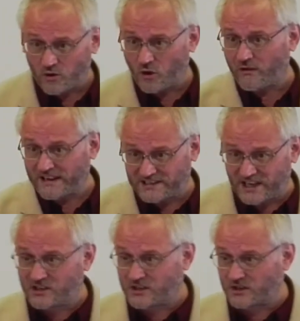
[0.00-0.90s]
your
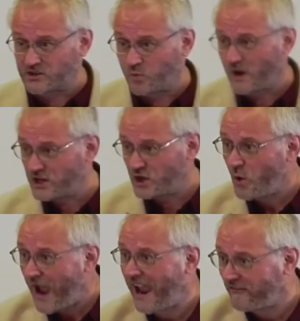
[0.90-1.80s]
existence, when
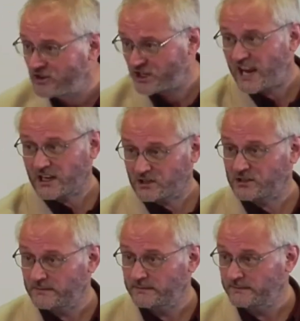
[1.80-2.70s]
you have
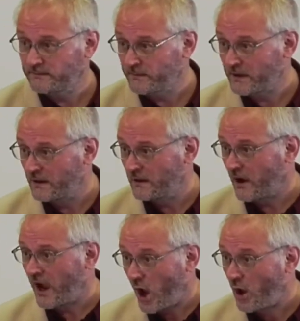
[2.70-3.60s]
changed.
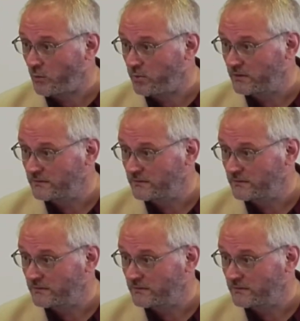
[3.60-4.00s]
I hope.